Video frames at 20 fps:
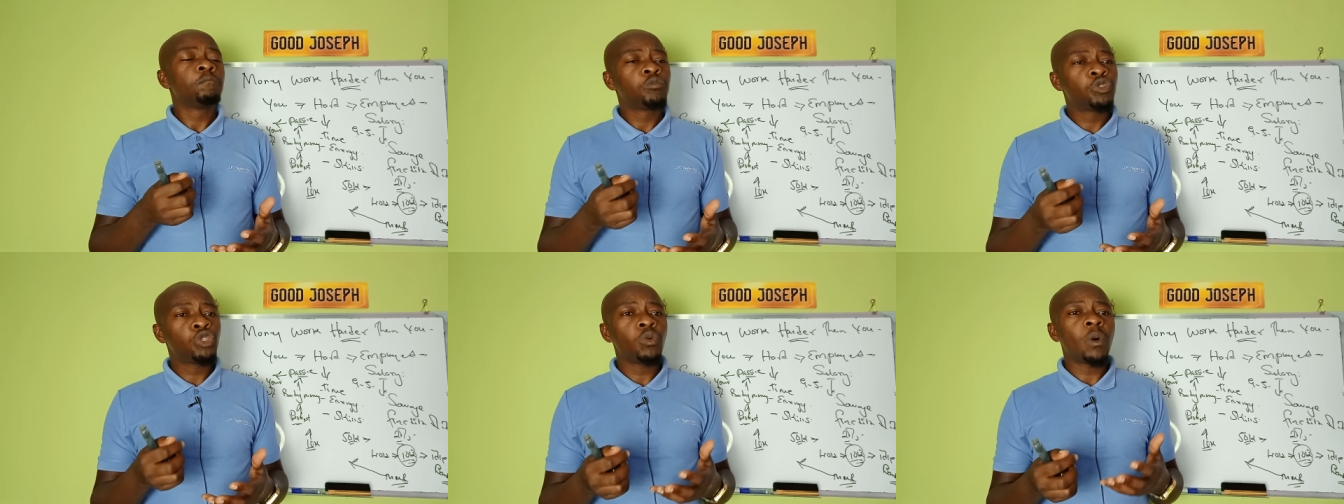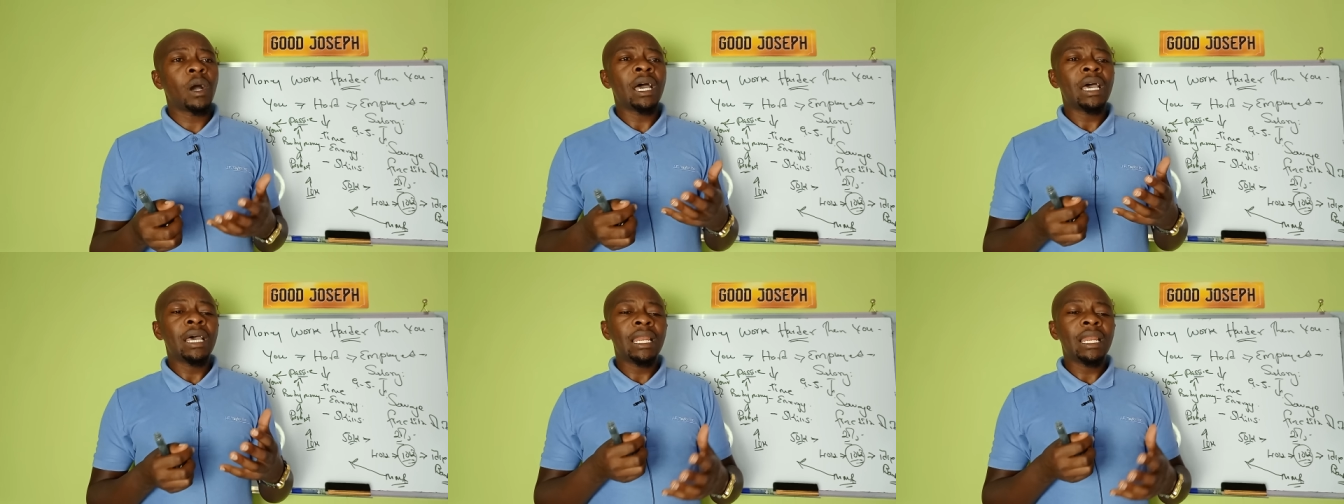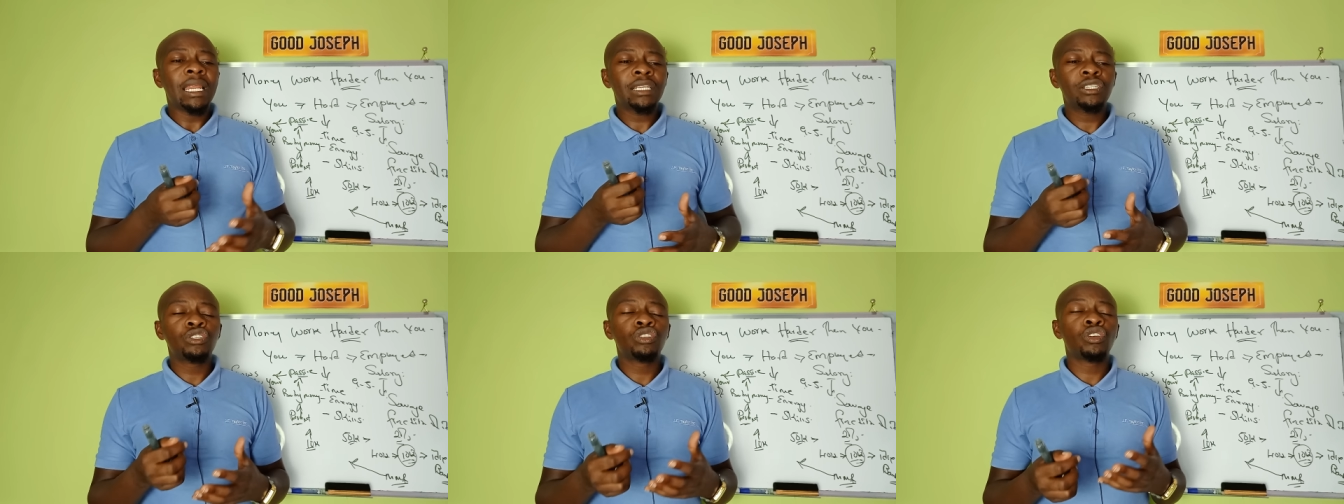Sure,
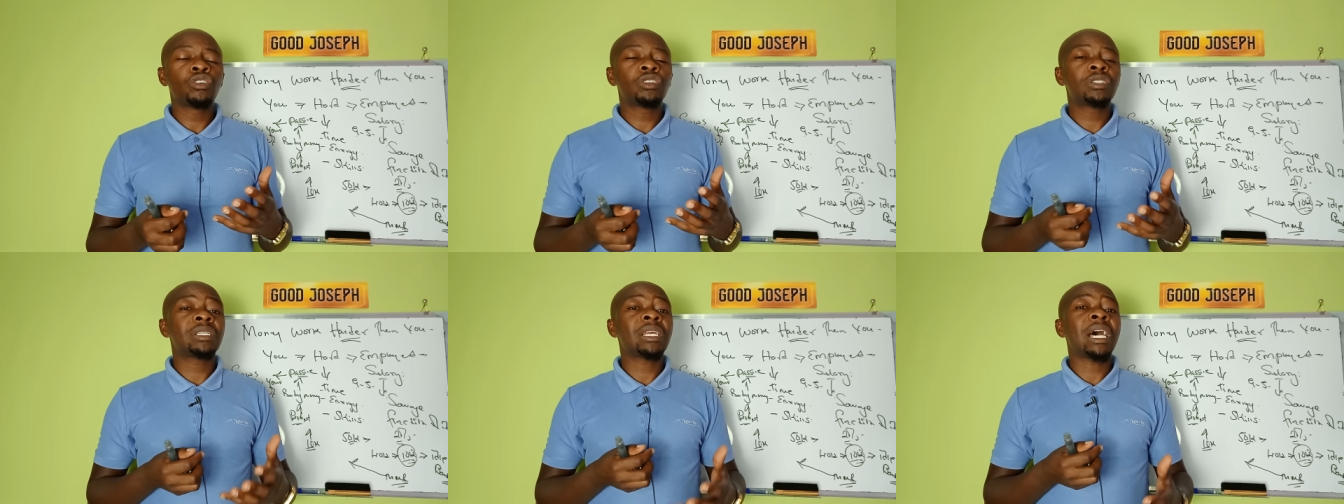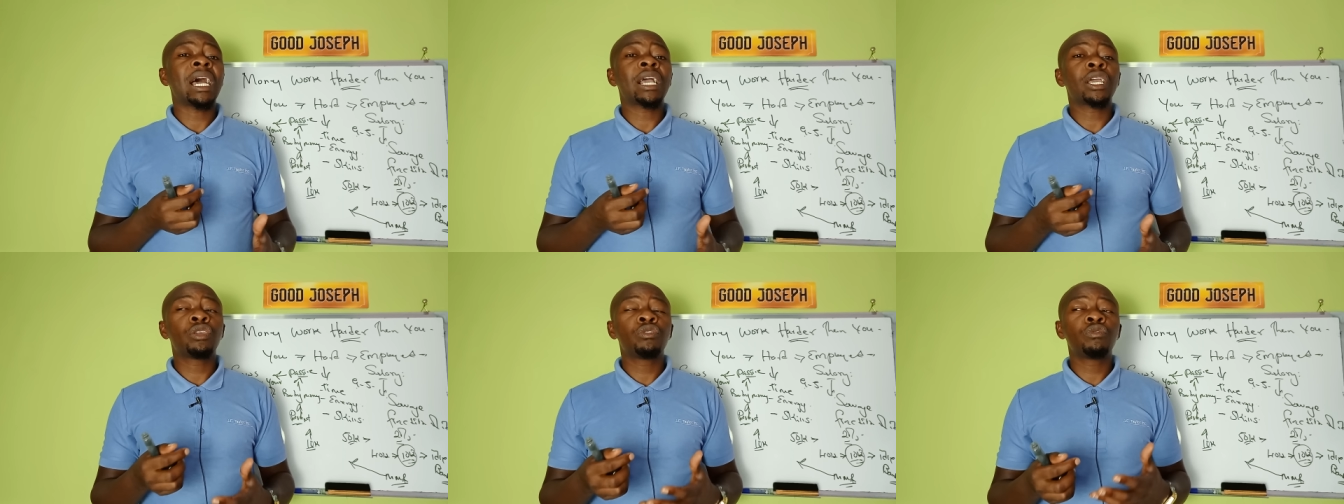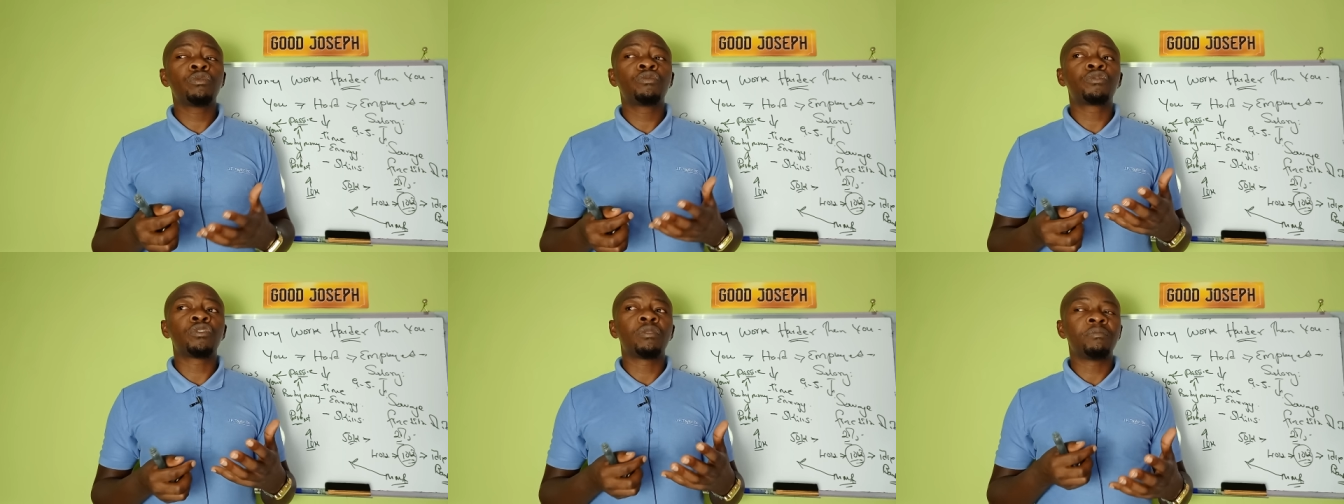let's not
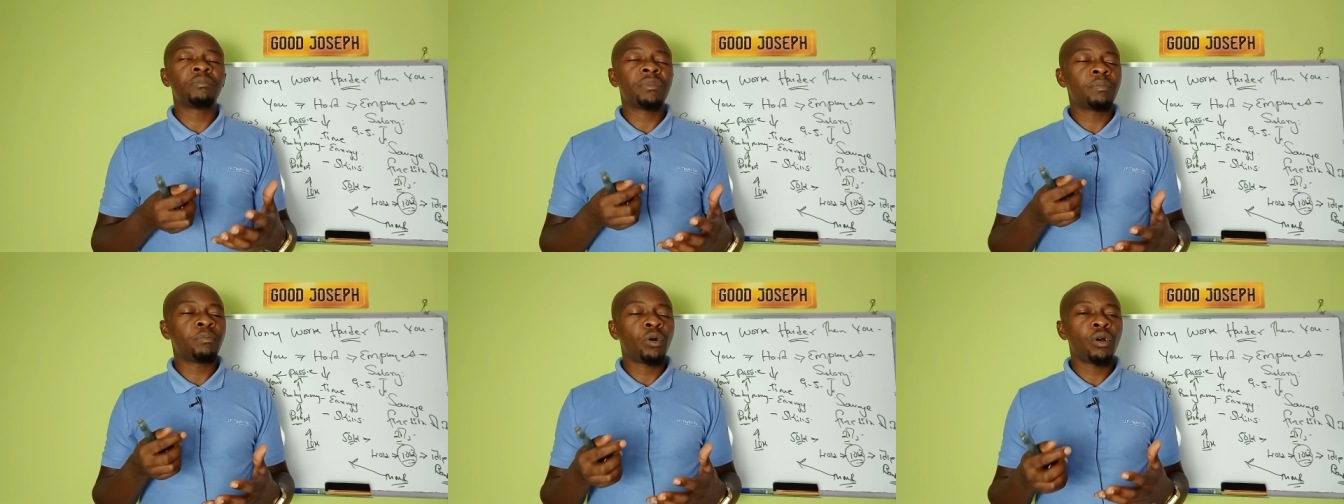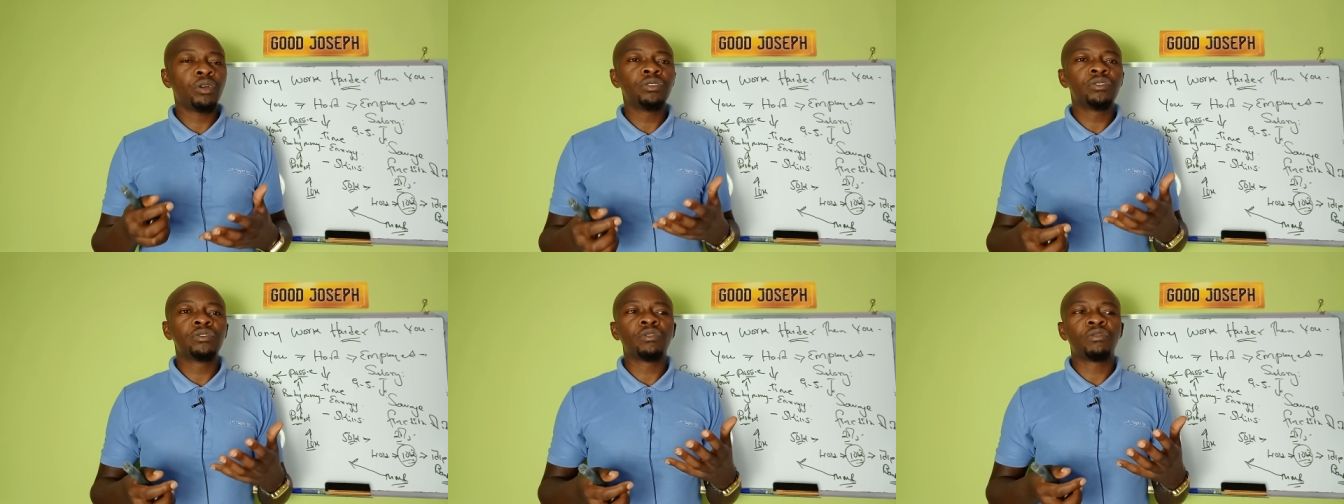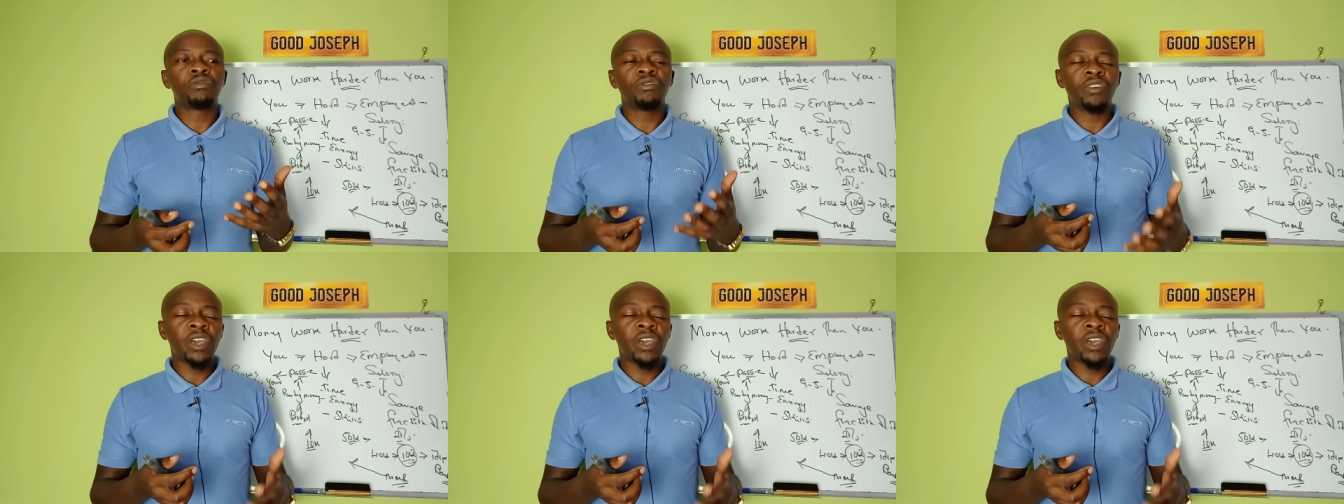argue from the point of